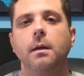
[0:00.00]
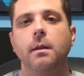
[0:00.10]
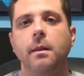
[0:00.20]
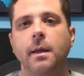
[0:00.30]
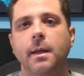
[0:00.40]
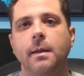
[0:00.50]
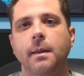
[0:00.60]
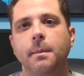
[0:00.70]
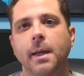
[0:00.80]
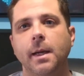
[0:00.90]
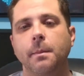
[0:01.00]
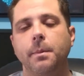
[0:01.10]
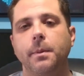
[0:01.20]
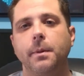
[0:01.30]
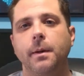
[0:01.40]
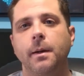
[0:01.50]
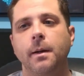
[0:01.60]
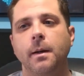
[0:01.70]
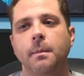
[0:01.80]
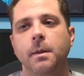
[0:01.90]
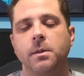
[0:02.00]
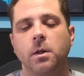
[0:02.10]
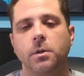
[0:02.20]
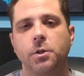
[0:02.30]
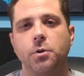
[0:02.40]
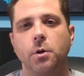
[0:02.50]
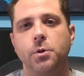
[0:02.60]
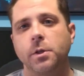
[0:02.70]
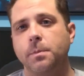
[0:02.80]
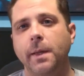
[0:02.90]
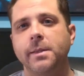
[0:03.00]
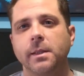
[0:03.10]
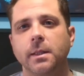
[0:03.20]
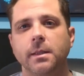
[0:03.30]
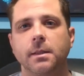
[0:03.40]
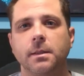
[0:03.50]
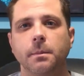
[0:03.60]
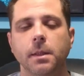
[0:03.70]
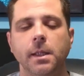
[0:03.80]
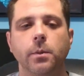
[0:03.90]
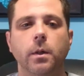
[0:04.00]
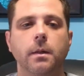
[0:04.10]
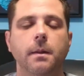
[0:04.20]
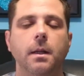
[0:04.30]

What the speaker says: They make up It's called a troche, and basically it's a sublingual.